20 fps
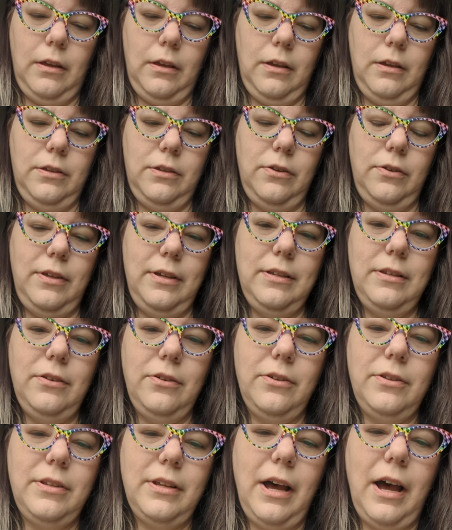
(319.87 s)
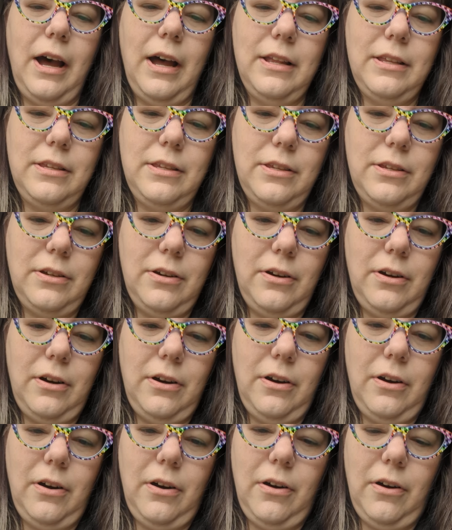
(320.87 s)
So these little dots
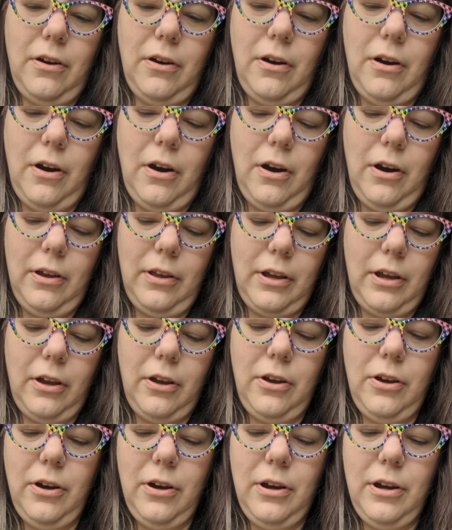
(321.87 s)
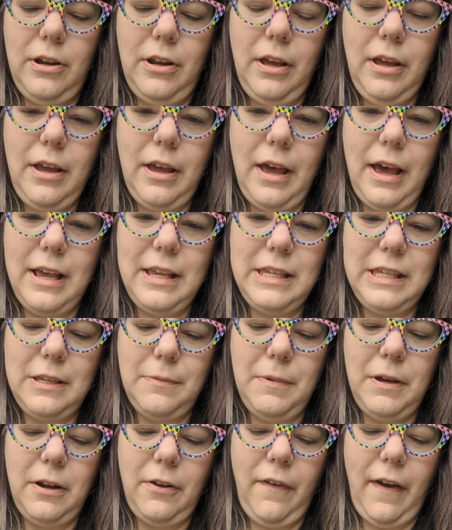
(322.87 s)
are like a good
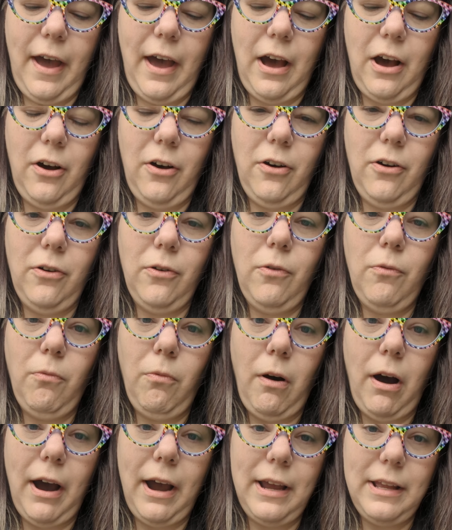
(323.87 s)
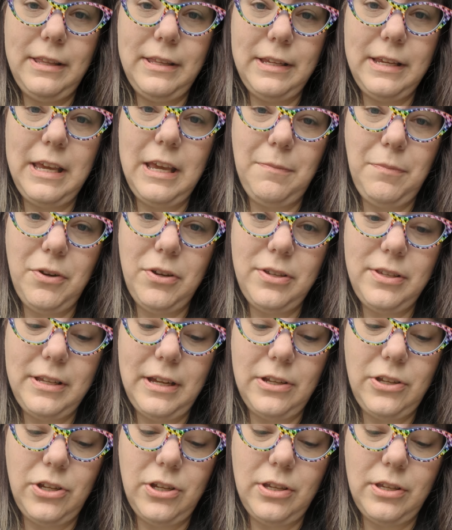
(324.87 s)
estimate of how wide to keep your
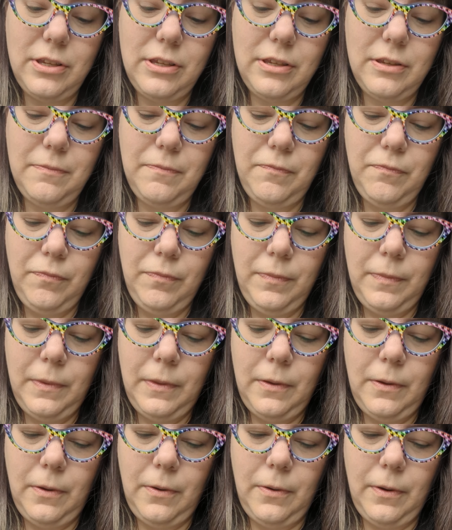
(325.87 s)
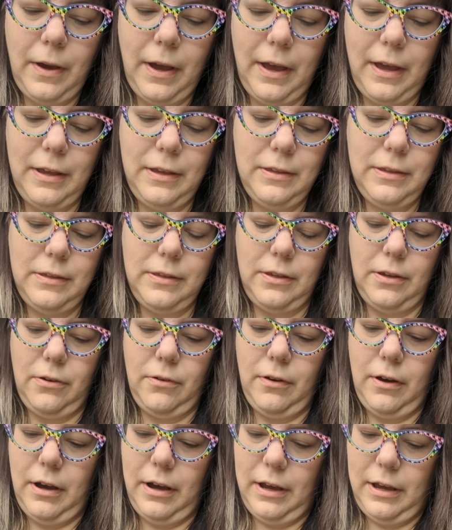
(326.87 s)
stitches. Okay, so
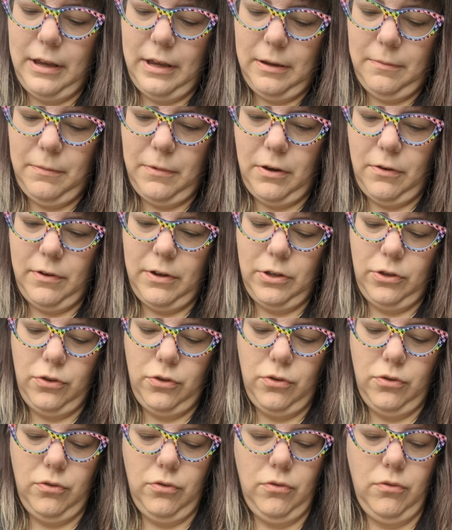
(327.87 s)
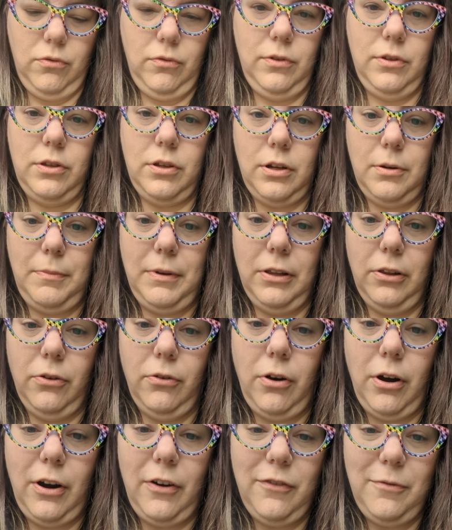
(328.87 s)
I am going to, it's going to be a little
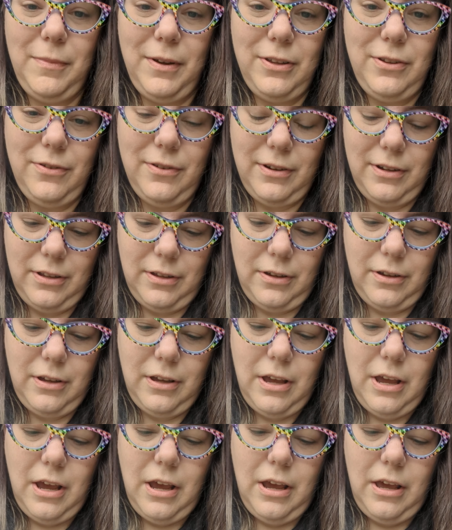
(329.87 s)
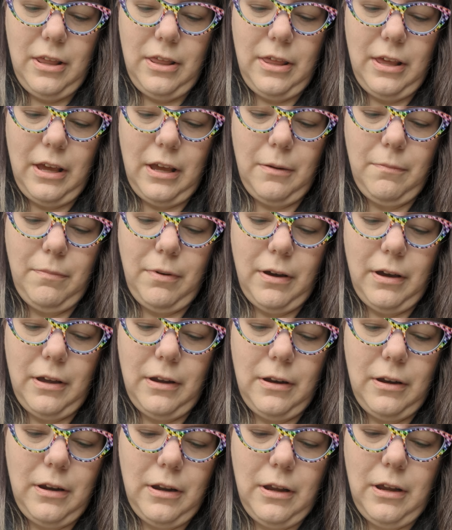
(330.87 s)
hard for me doing the thing, but
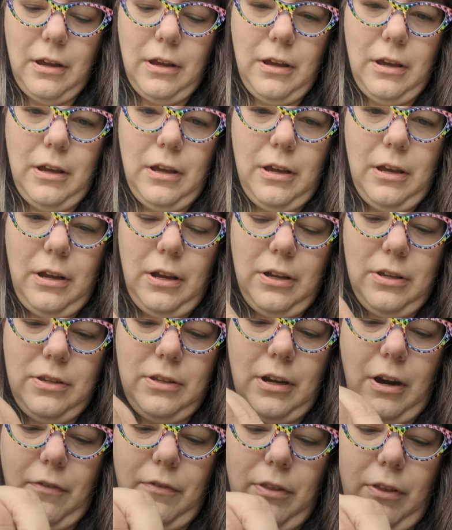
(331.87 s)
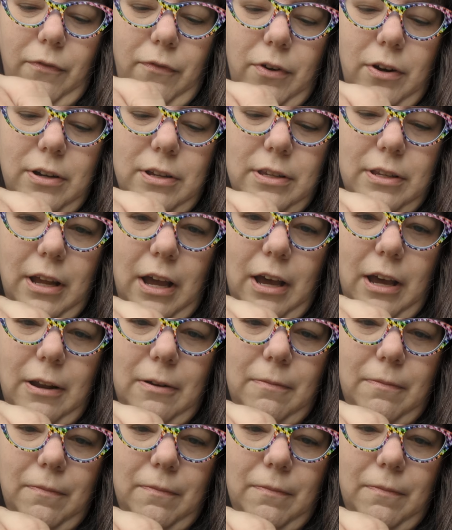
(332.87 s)
you start with the first dot,